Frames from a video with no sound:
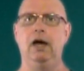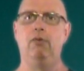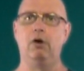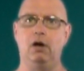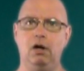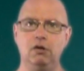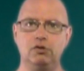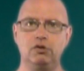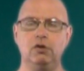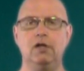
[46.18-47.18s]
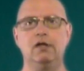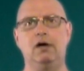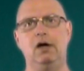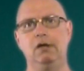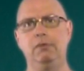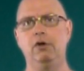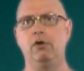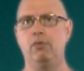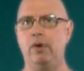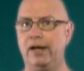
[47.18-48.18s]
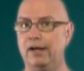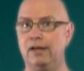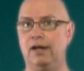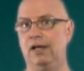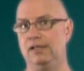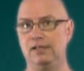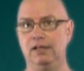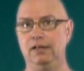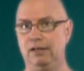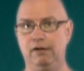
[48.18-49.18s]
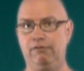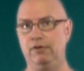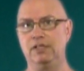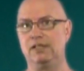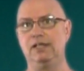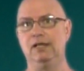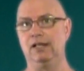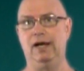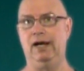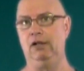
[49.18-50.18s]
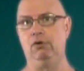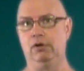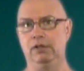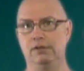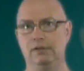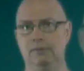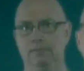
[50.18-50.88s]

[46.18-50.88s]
we're also going to talk about recognizing different steel alloys.